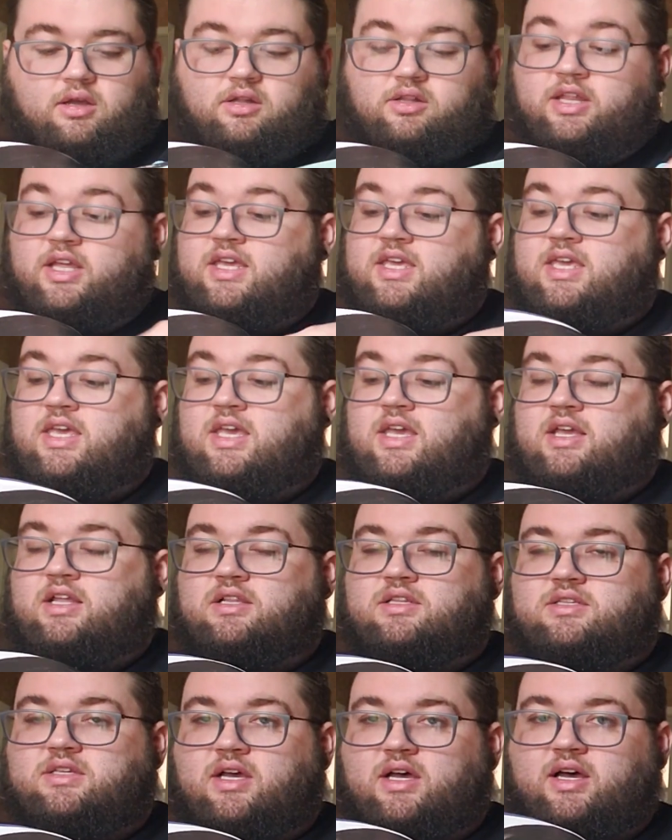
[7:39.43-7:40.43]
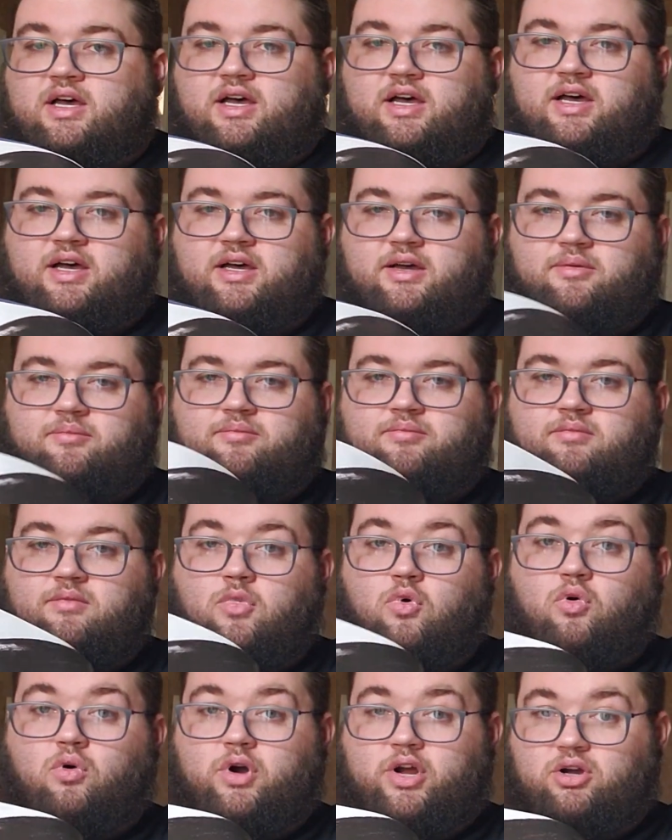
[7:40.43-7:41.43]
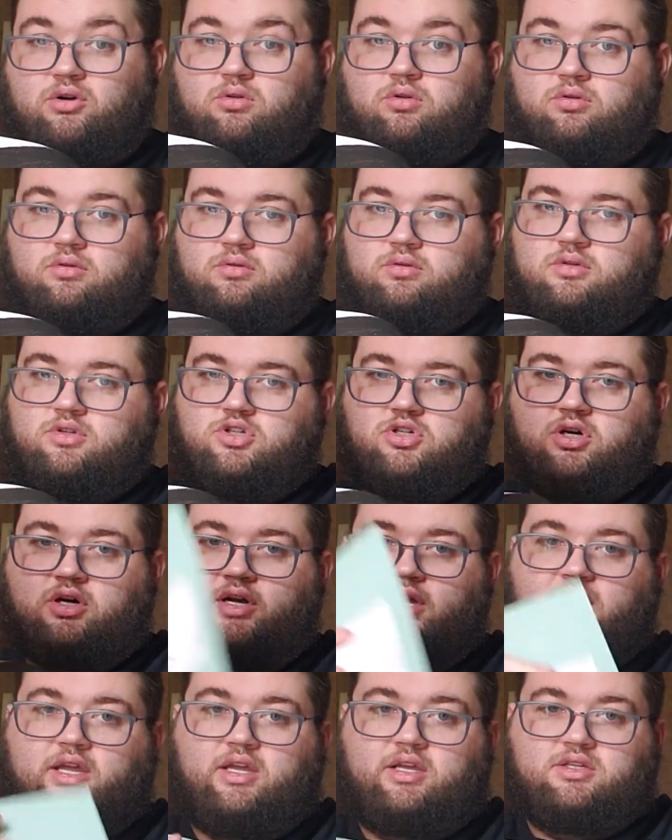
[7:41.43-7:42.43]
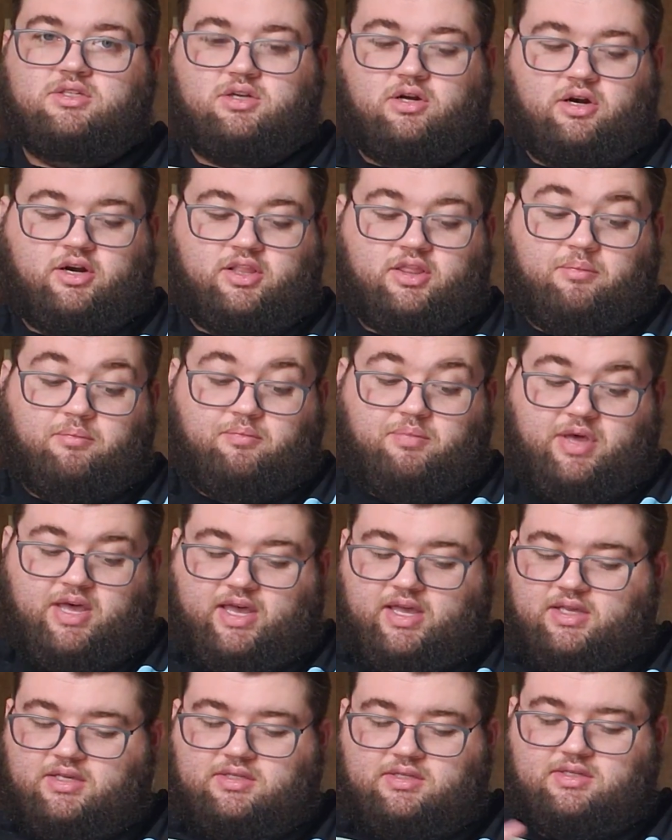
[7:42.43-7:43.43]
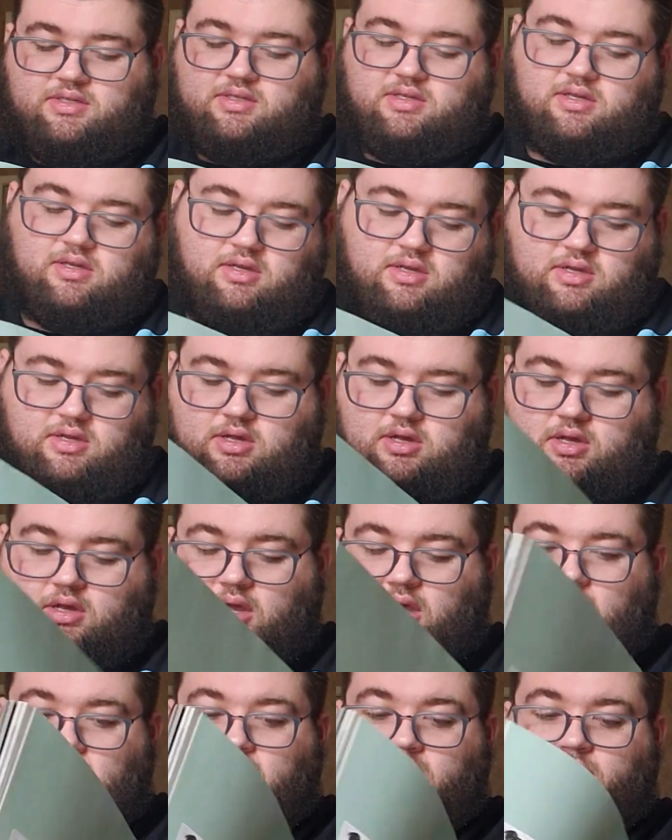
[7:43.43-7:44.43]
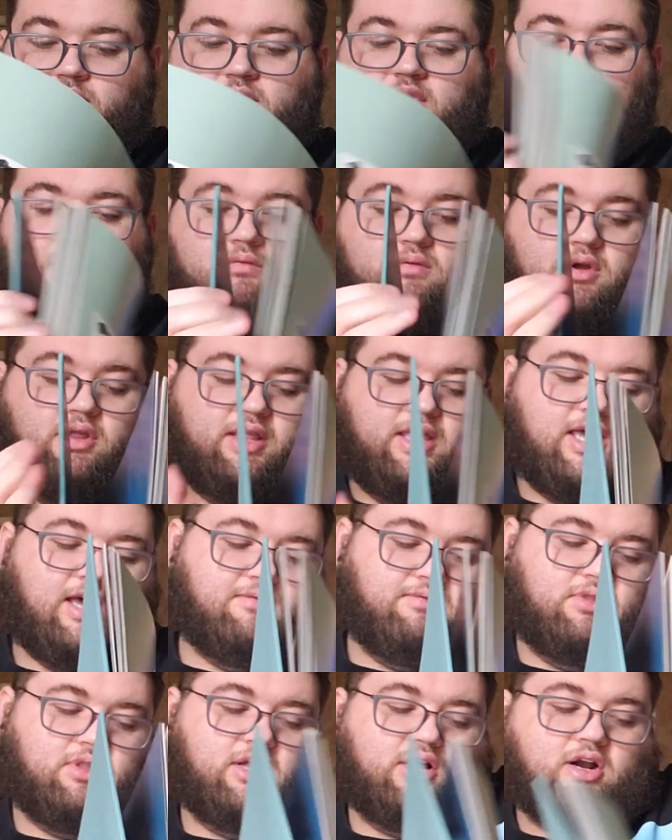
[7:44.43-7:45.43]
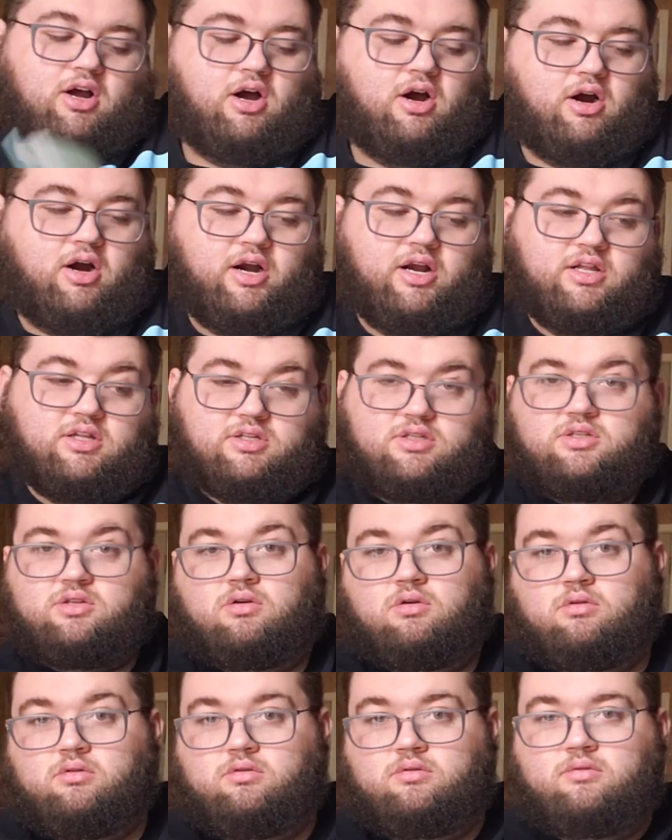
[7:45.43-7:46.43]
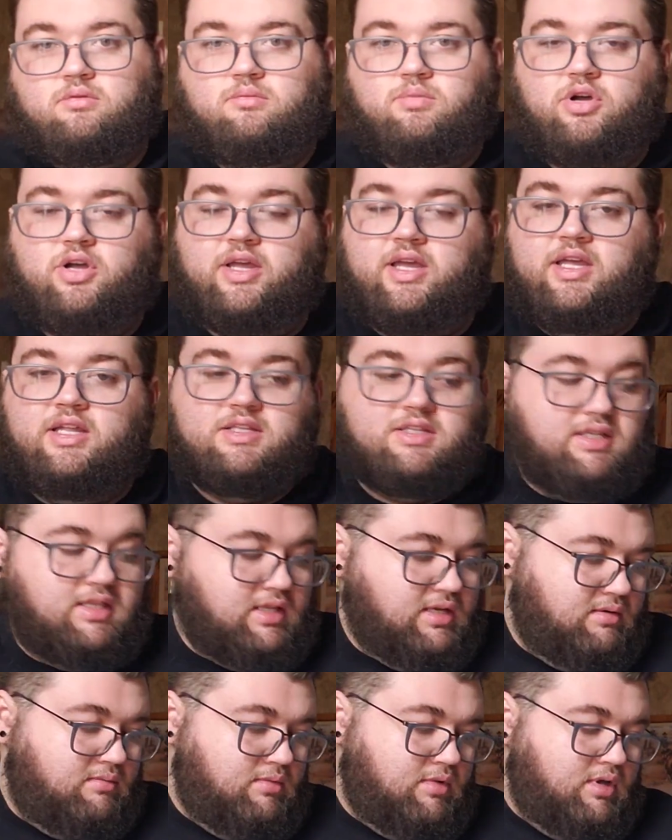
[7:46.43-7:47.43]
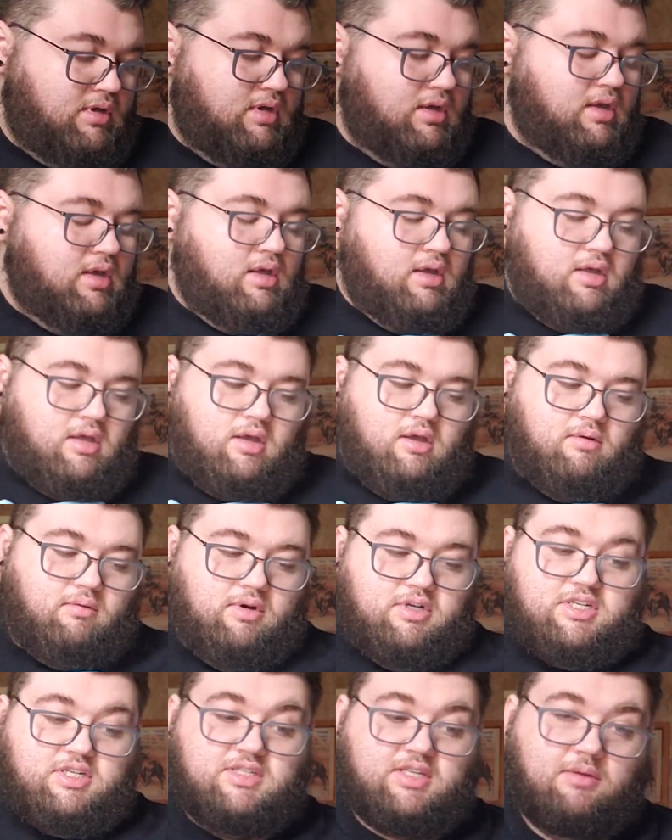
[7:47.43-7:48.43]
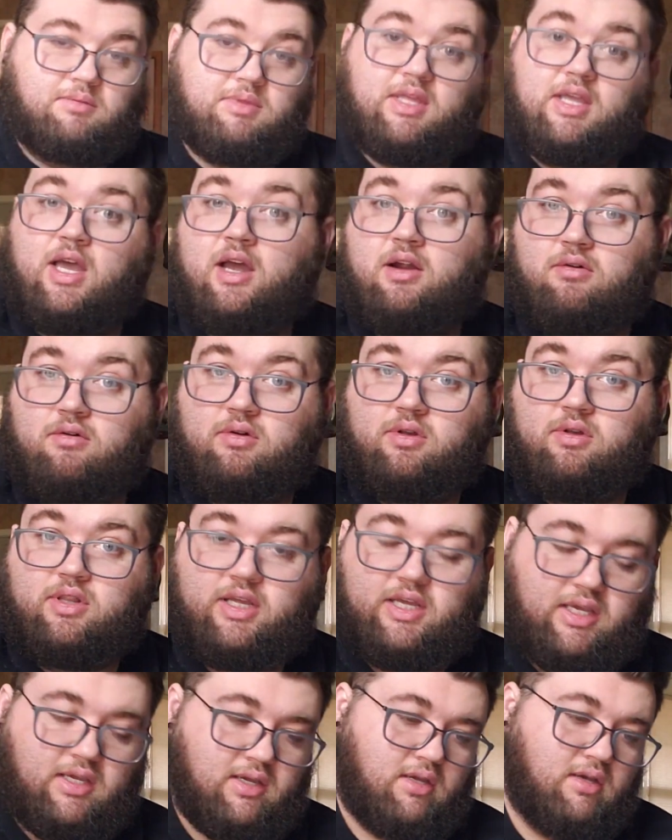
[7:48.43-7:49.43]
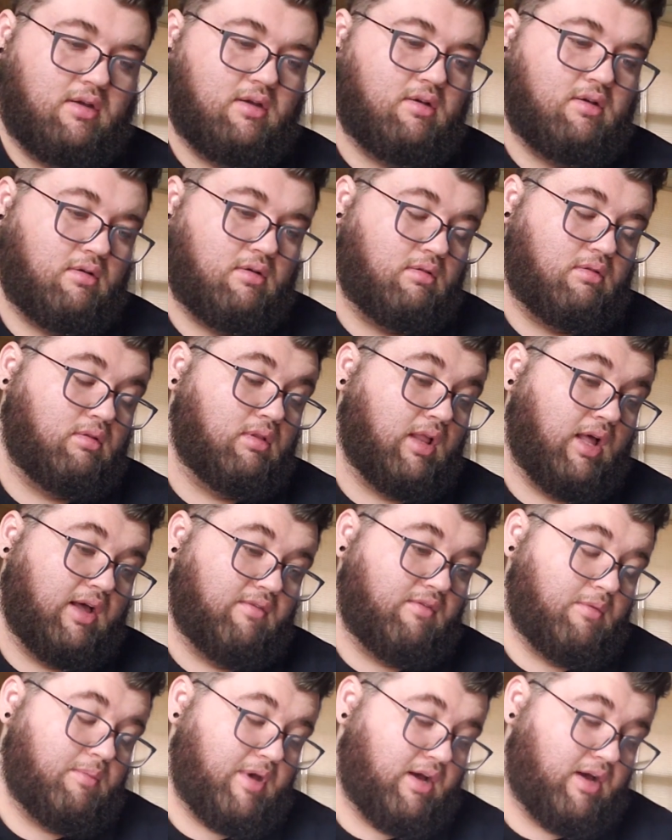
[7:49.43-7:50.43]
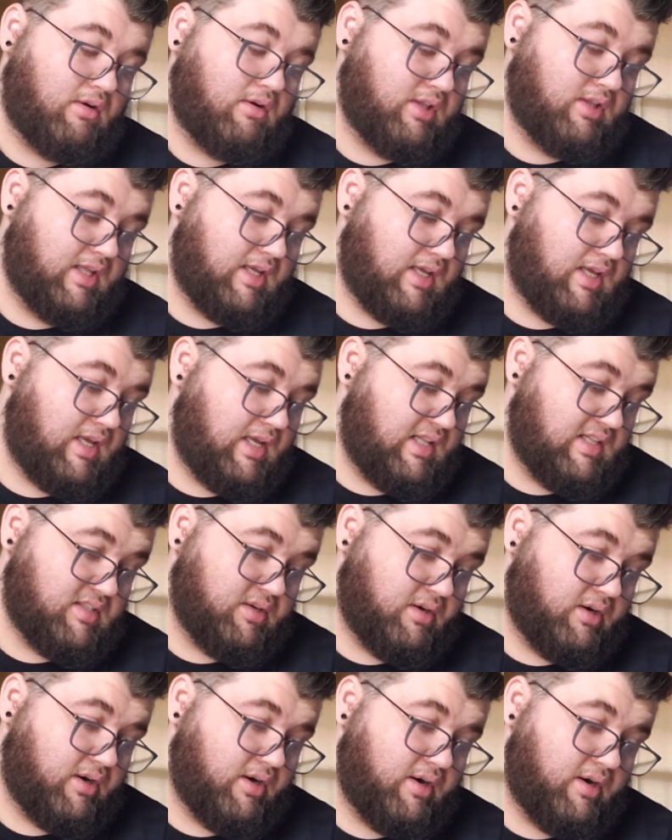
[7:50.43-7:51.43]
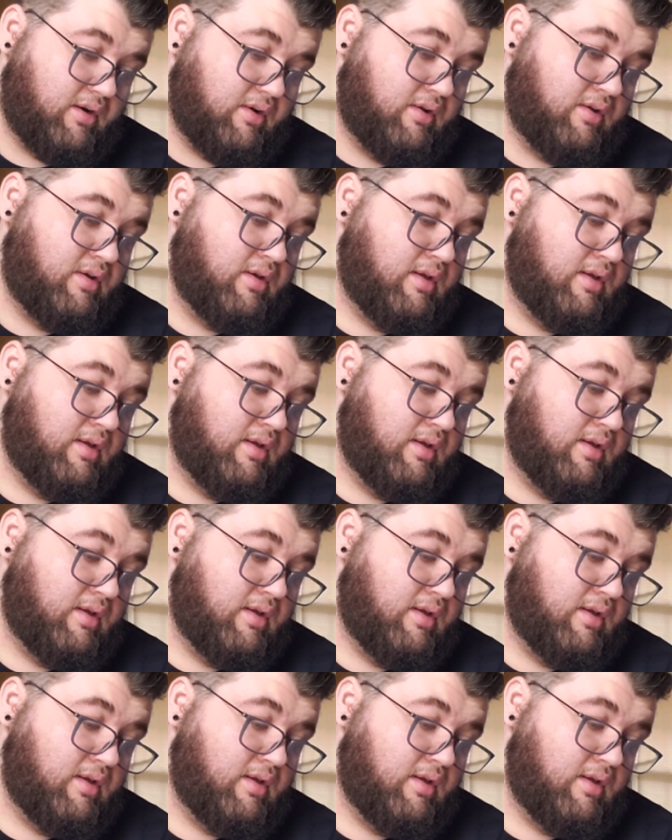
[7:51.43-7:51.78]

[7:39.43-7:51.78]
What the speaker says: Glen Keane's oil drawings are the best. They really have a lot of heart and soul put into them, which is something I really love about Glen Keane's art.